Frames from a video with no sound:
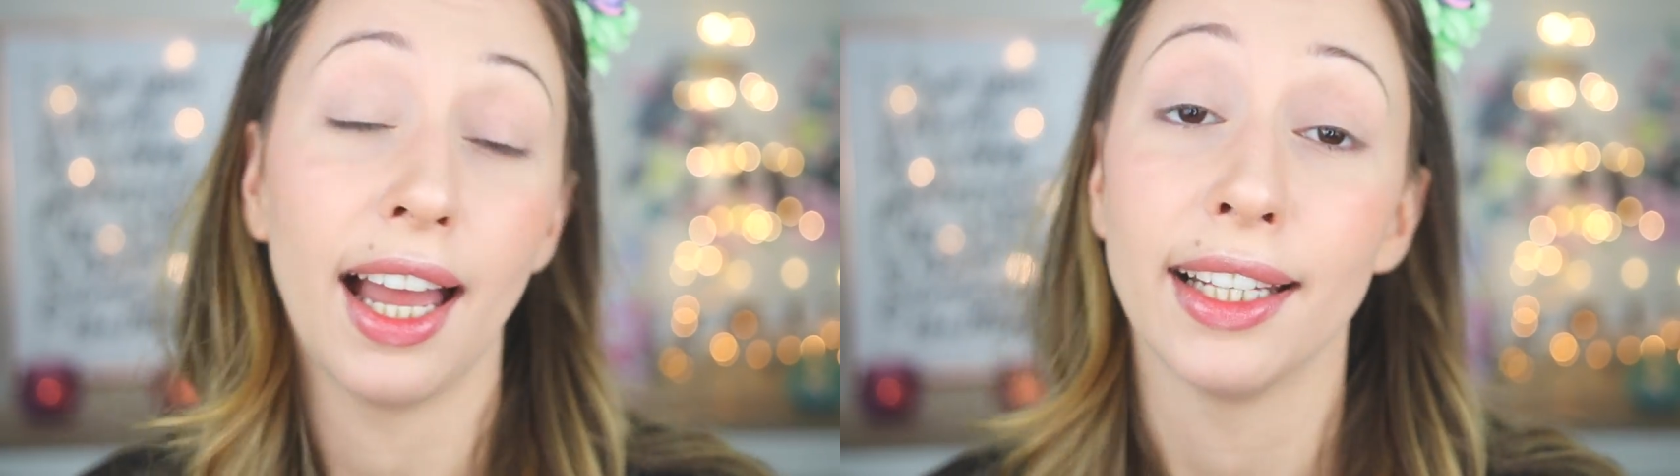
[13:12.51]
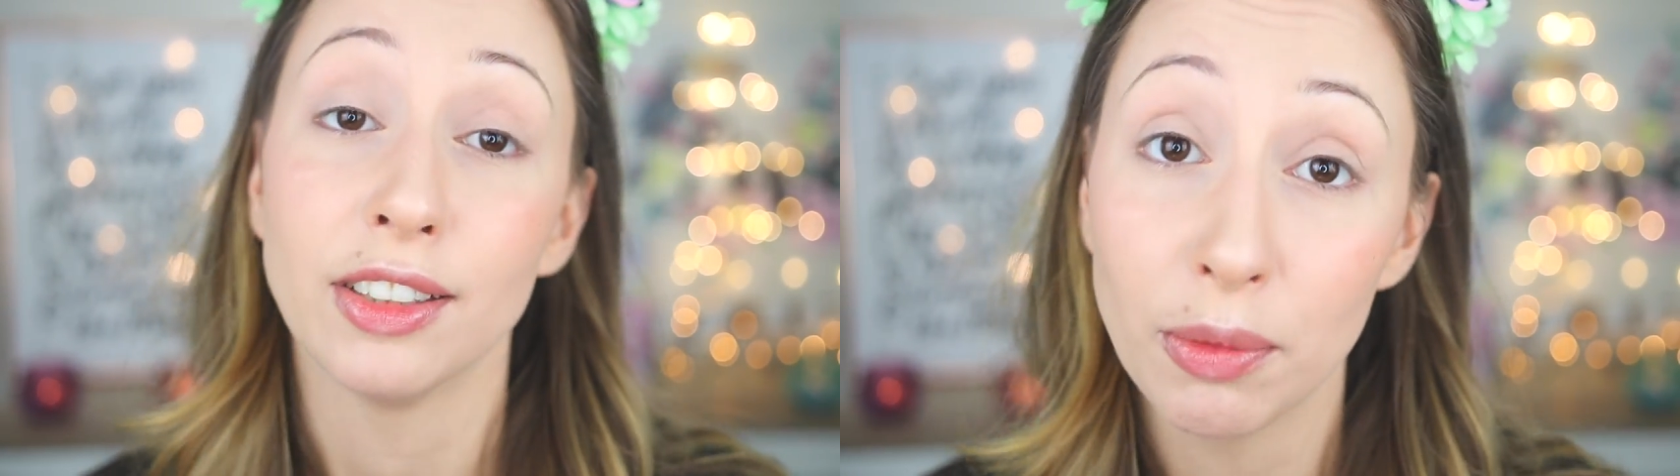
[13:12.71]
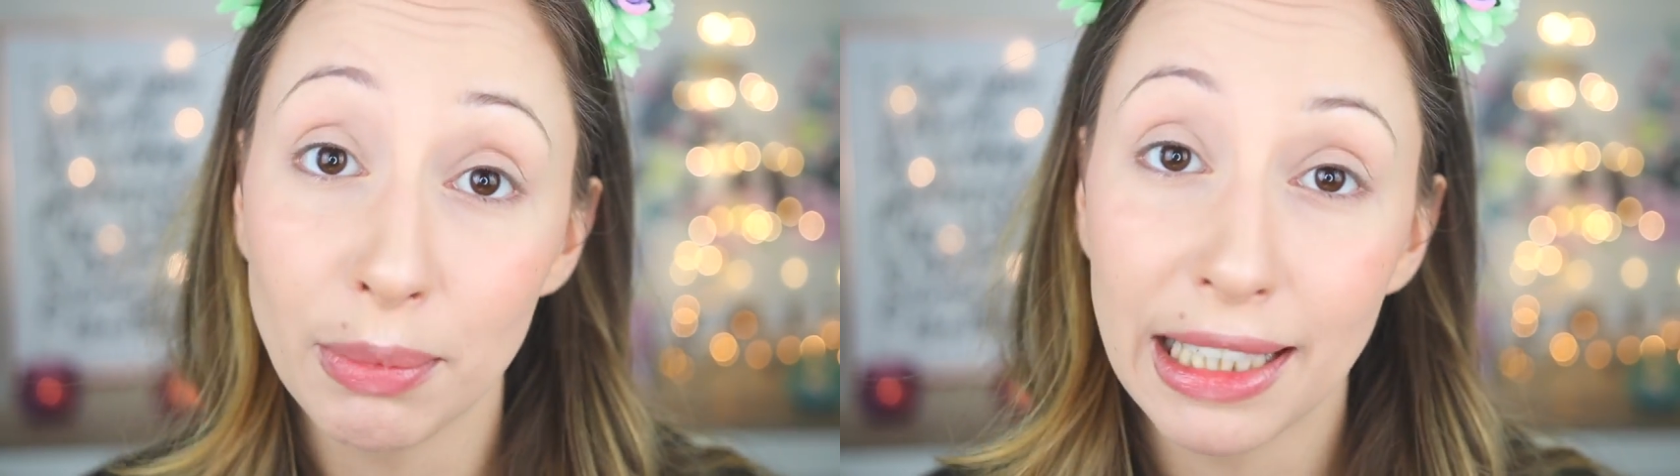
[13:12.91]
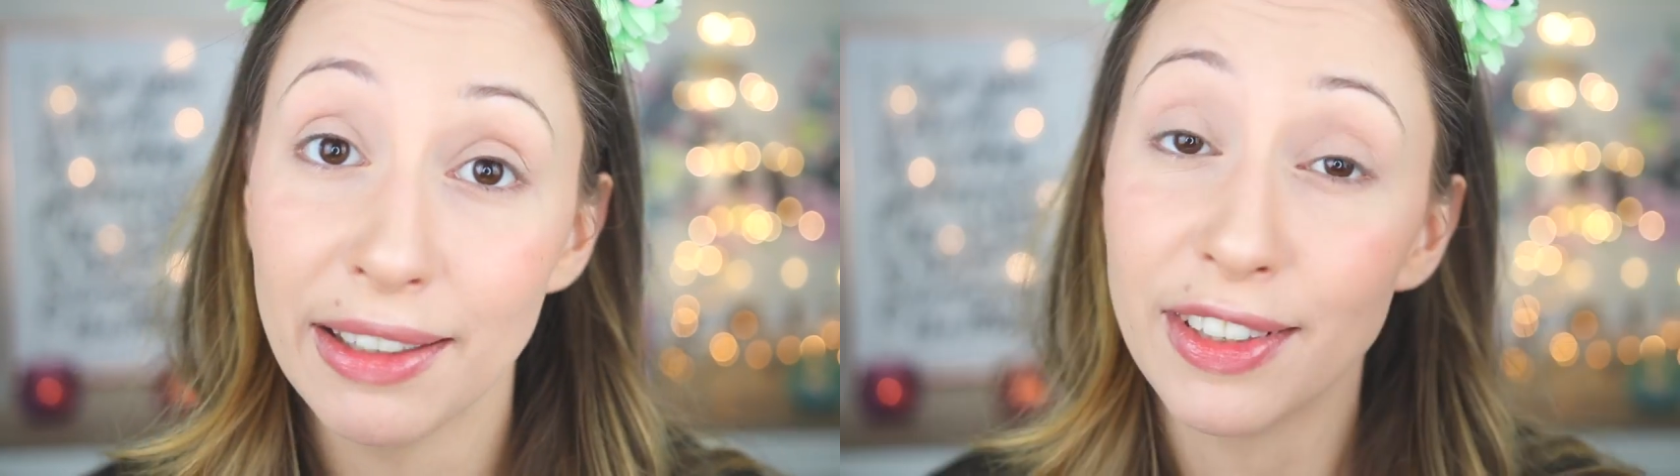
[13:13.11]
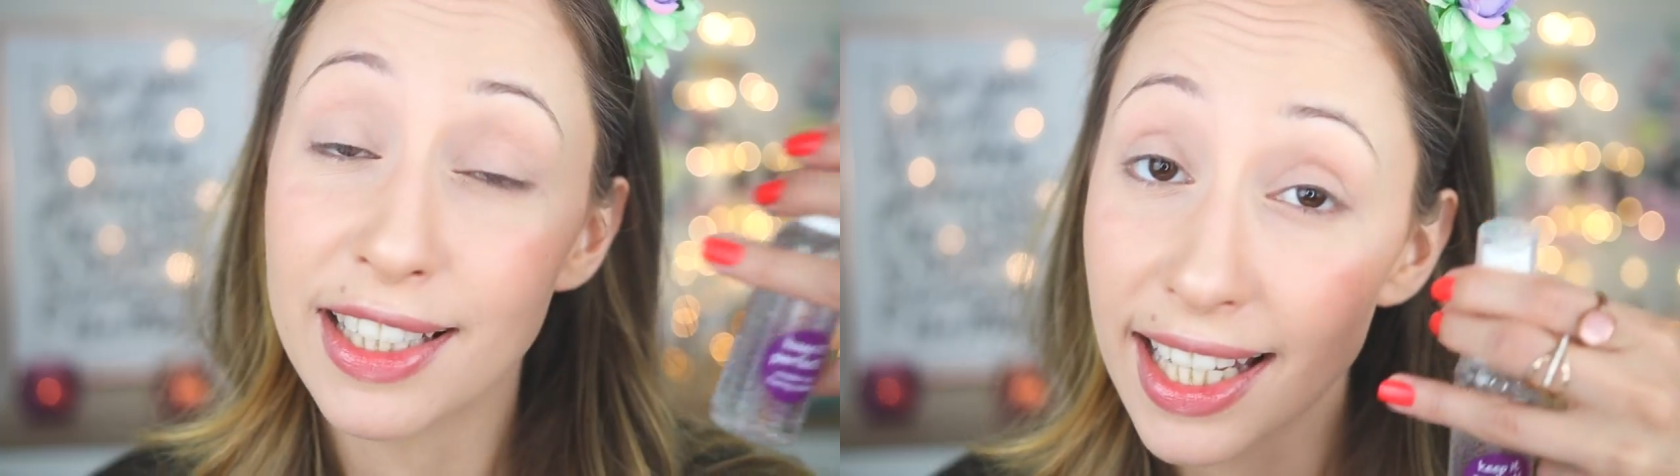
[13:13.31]
I don't
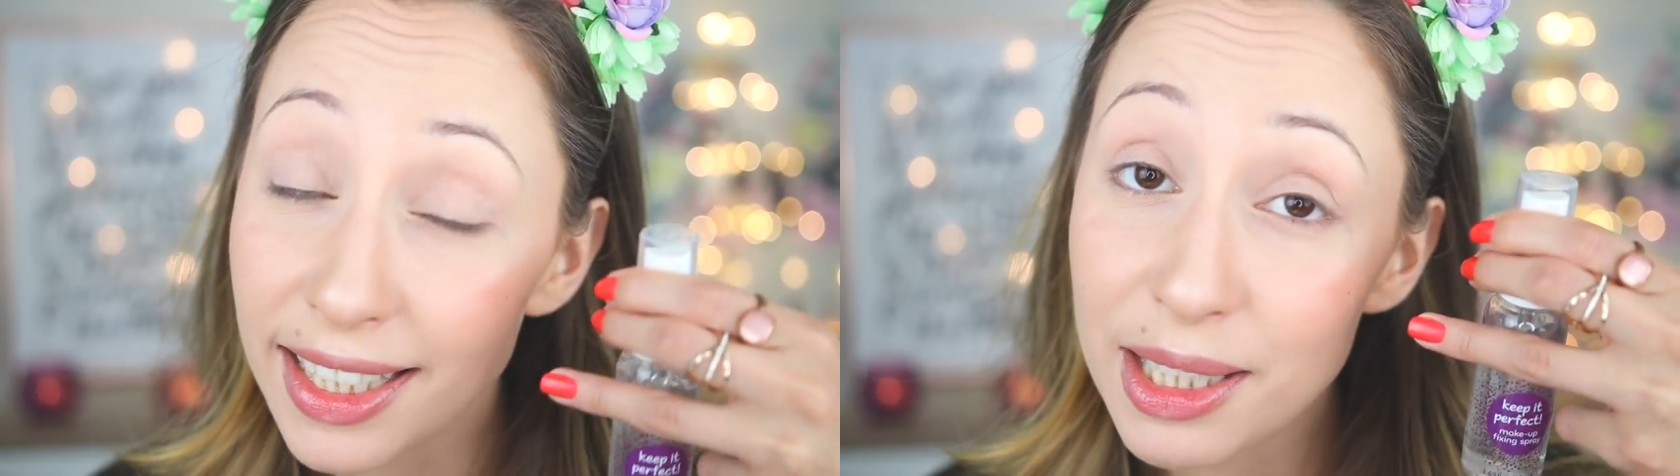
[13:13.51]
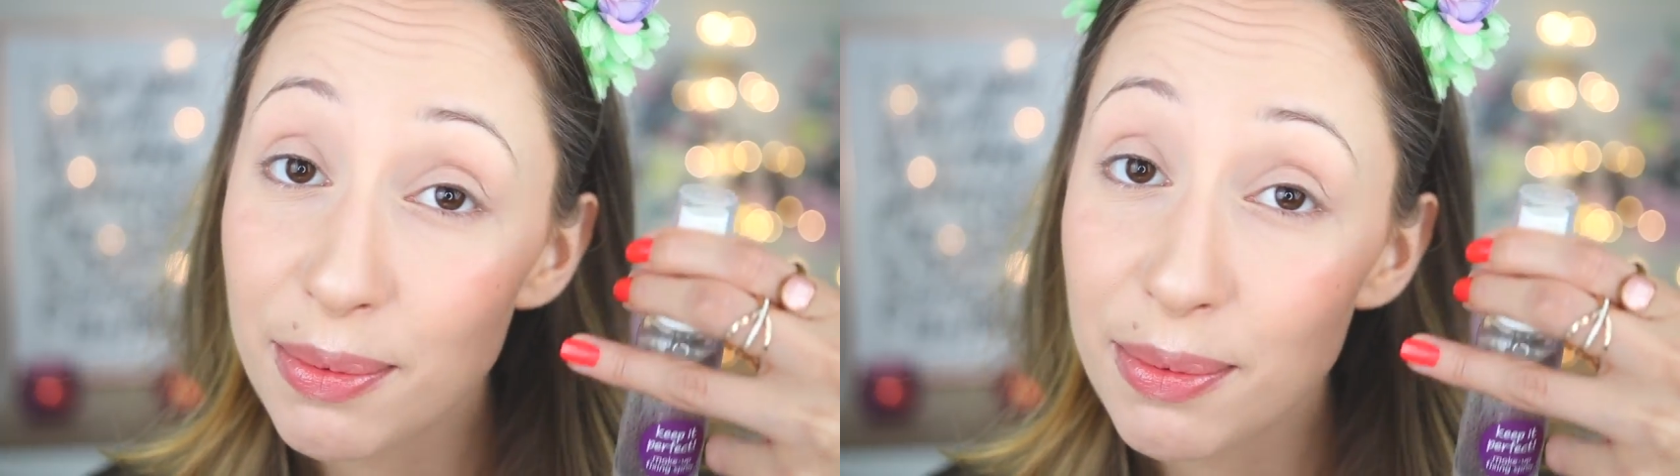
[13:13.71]
believe in setting